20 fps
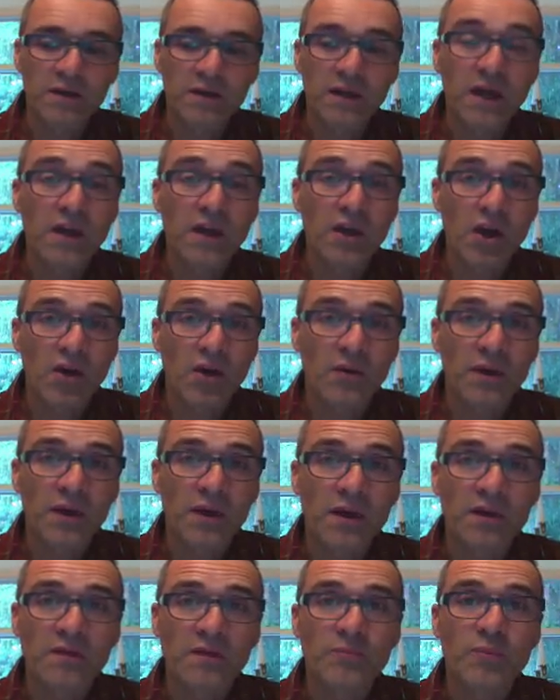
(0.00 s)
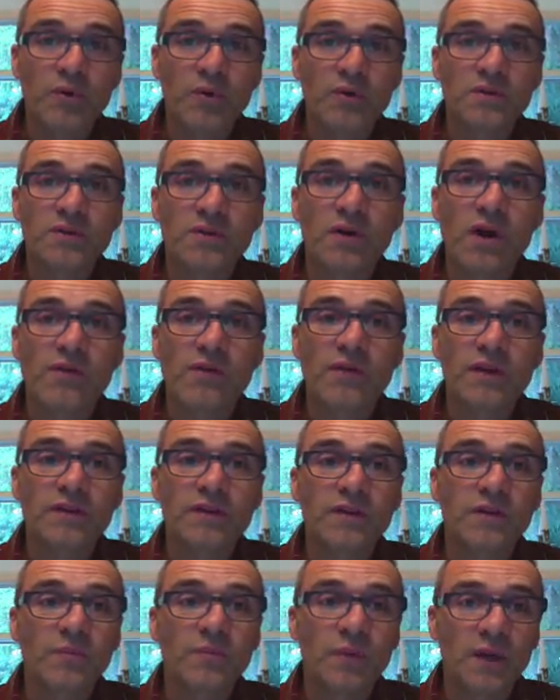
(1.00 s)
get going and produce a lot of
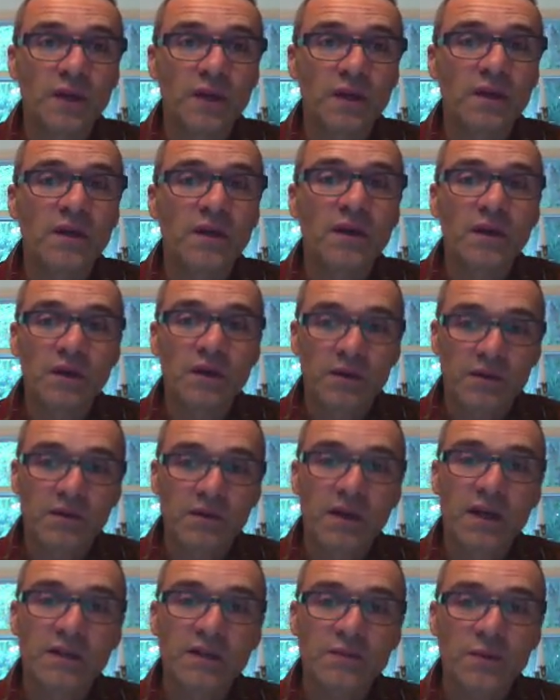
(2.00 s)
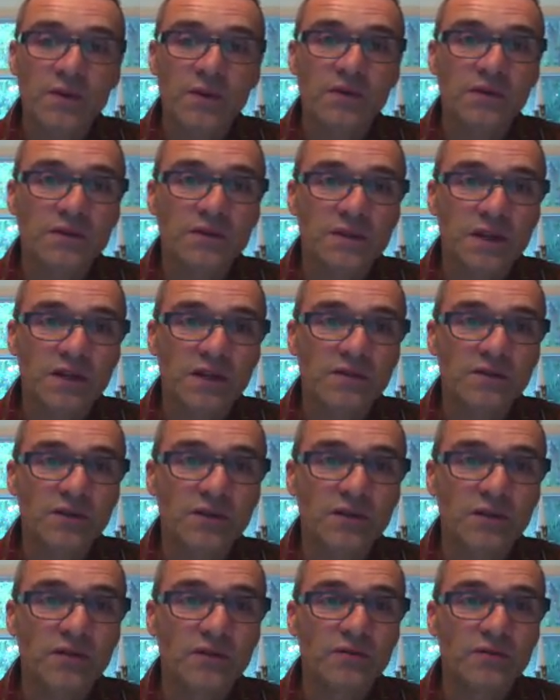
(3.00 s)
ATP, that's what your cells
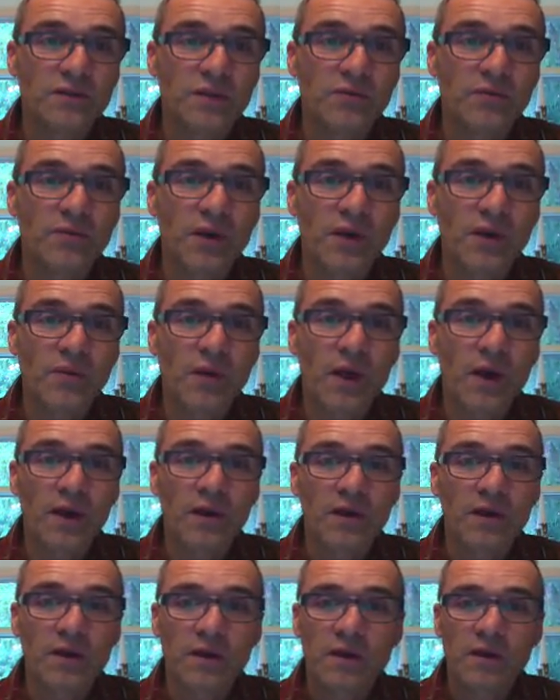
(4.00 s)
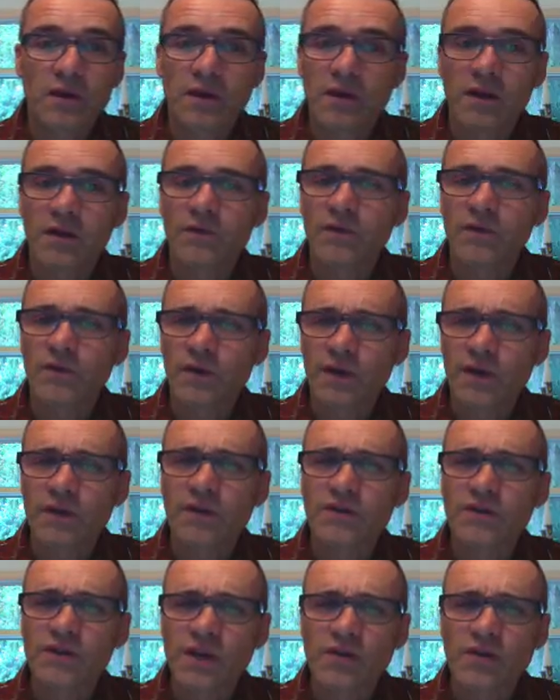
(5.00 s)
are using right away. If you look at
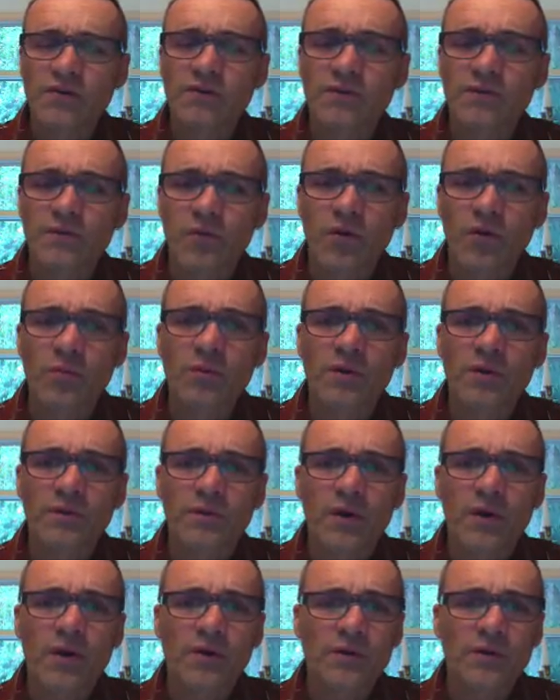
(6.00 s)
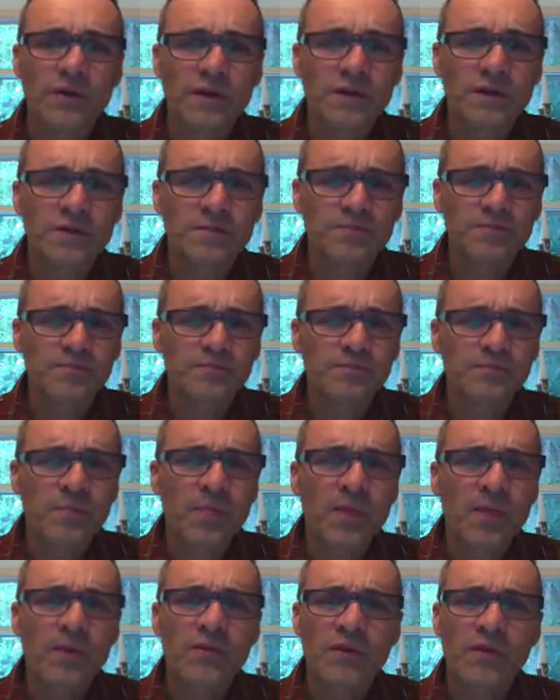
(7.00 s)
the general formula for all of these,
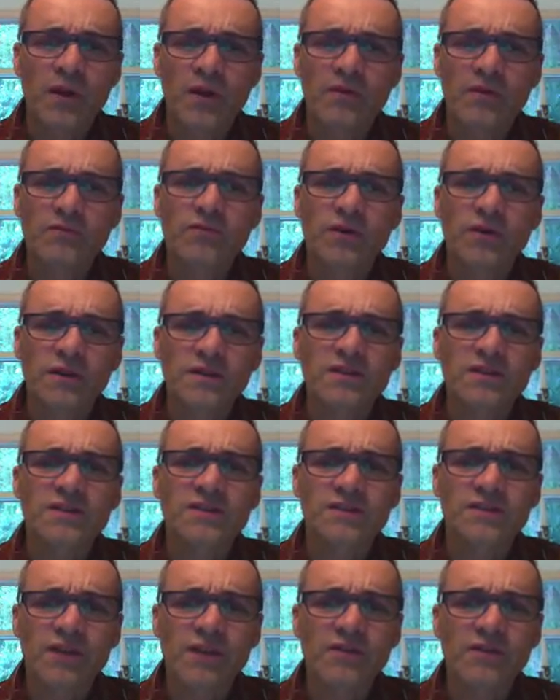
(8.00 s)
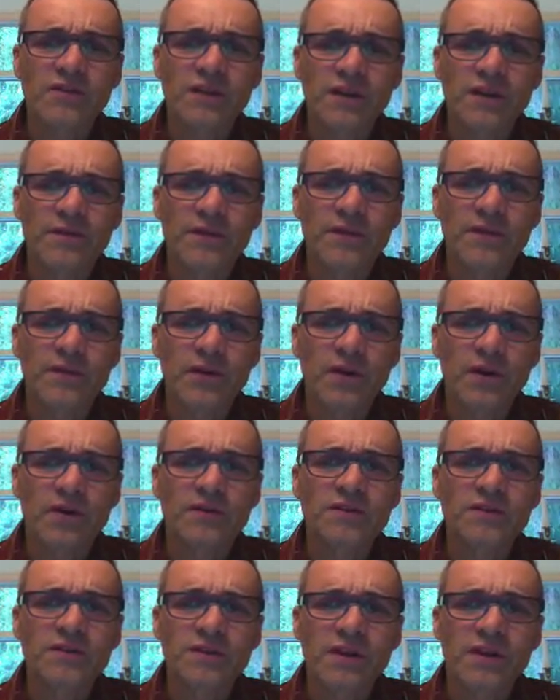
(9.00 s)
they all look slightly different. They're
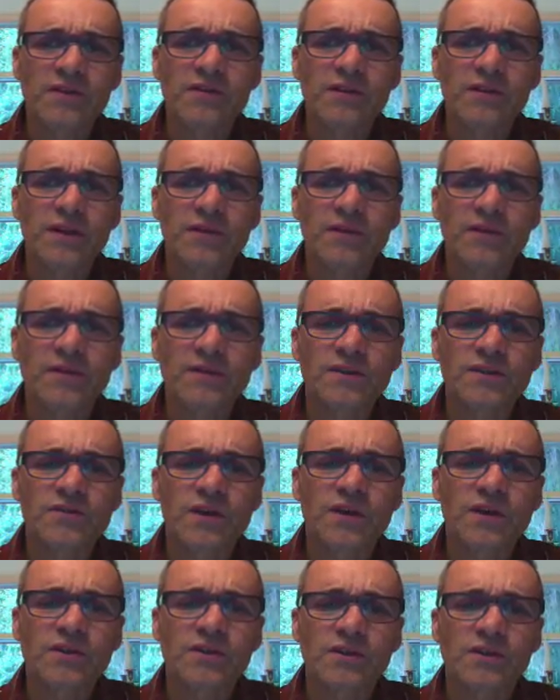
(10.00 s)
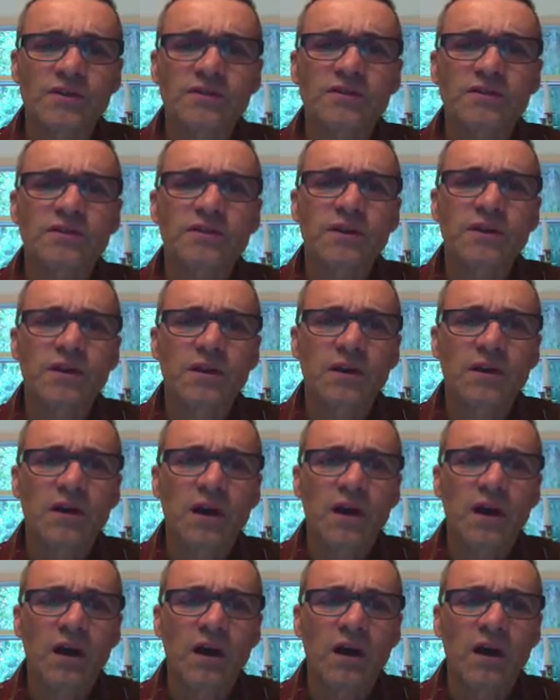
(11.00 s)
all slightly different structures
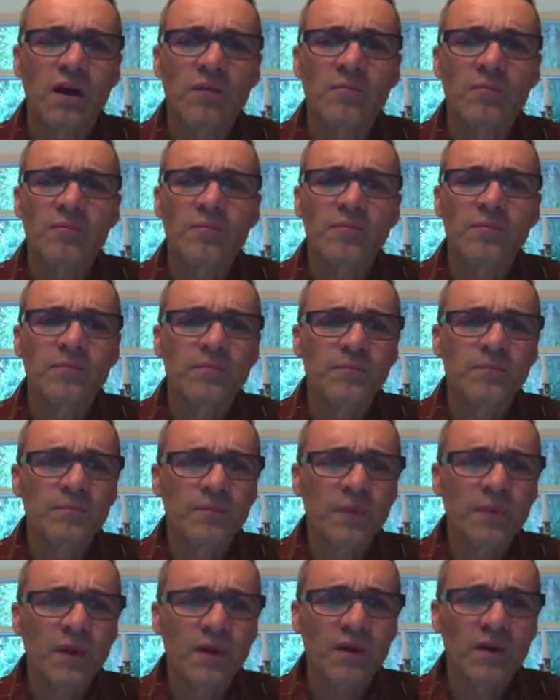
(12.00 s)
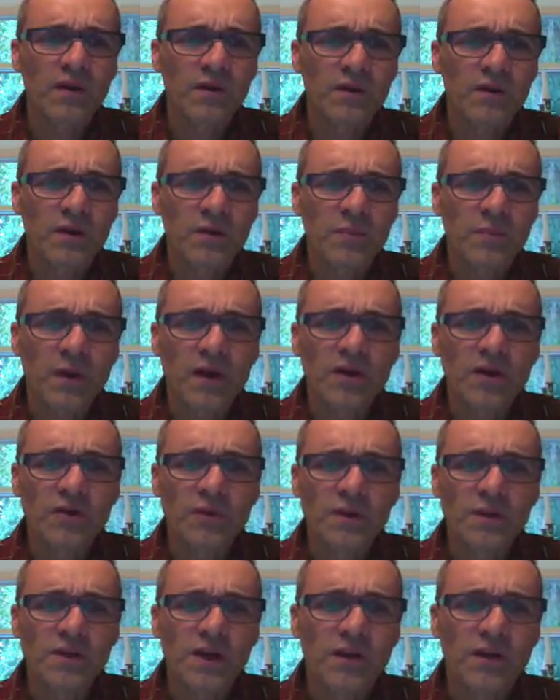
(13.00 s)
compared
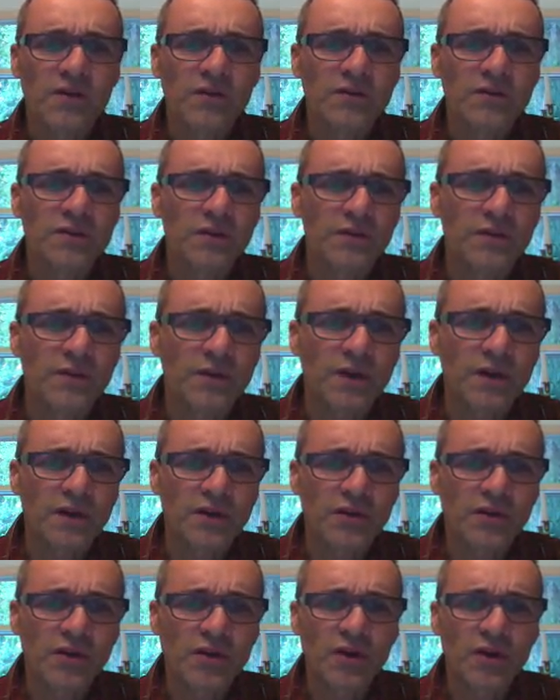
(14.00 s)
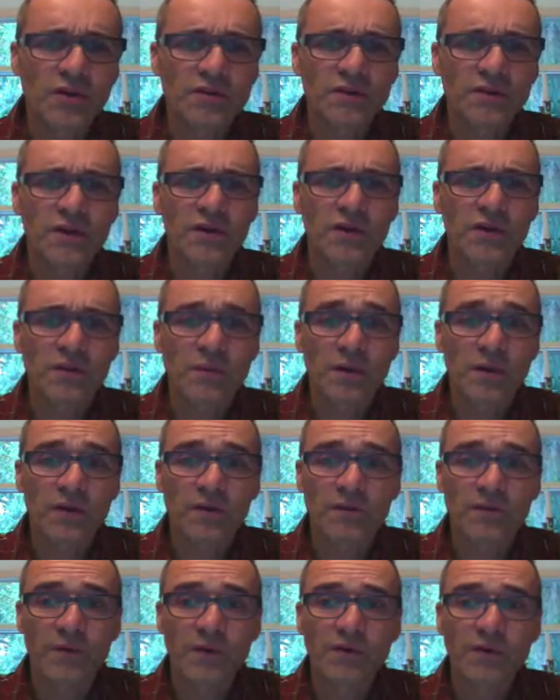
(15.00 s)
to each other. So if you look at glucose here compared
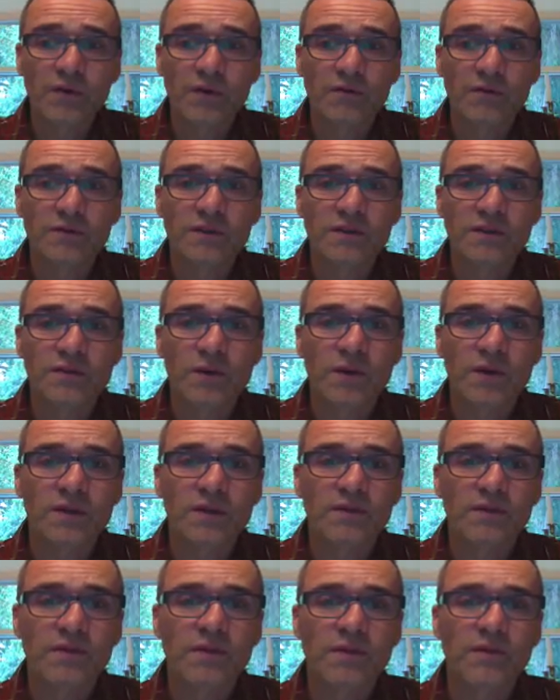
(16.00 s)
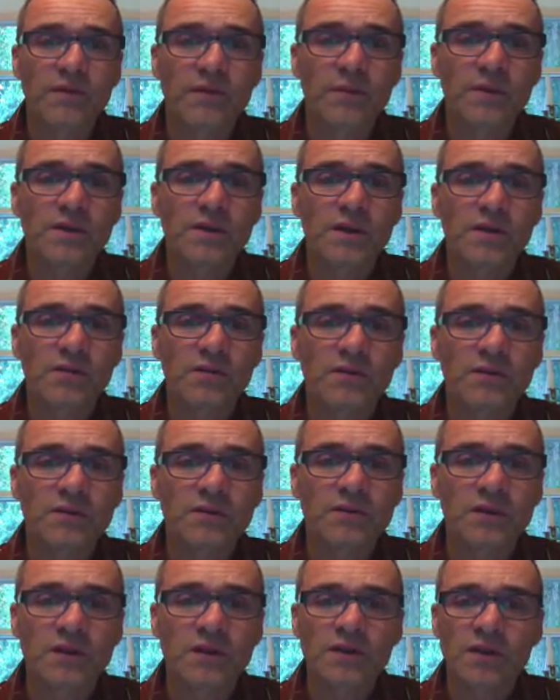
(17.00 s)
to fructose, it's quite different from each other in
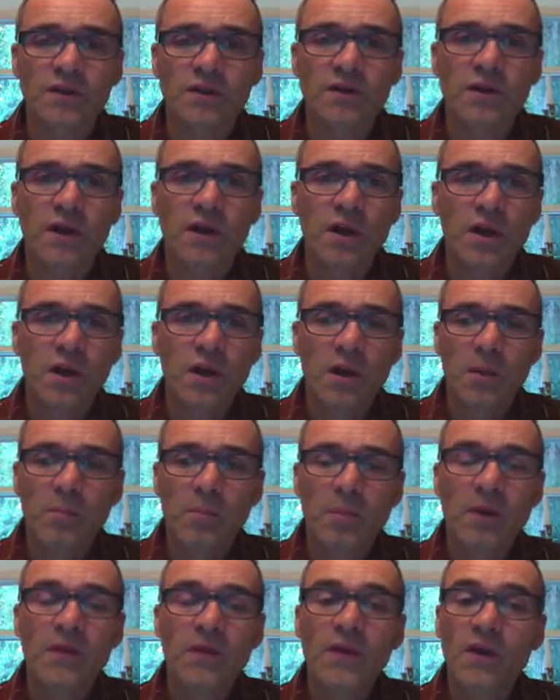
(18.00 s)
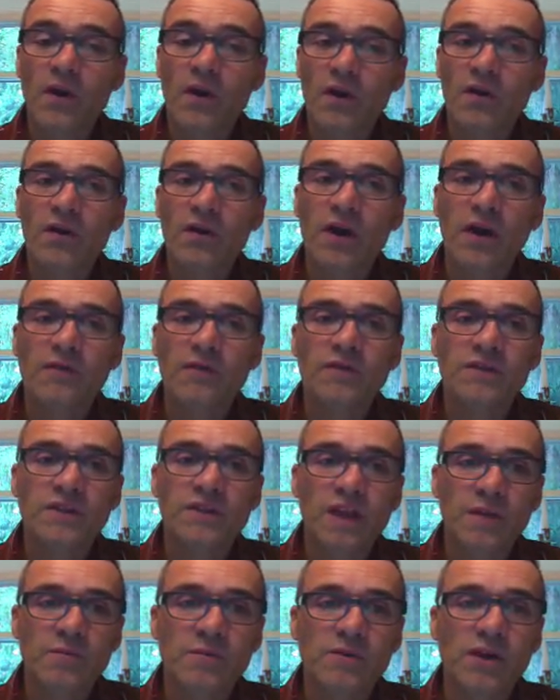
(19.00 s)
structure. But they all have the
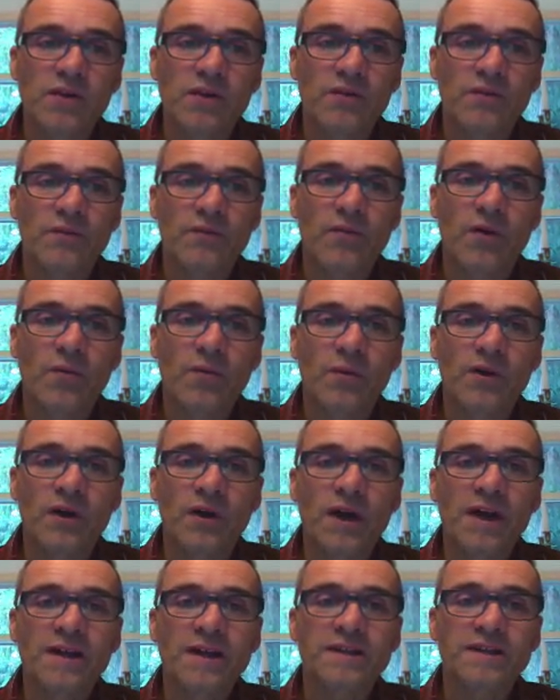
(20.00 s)
same general formula, and it's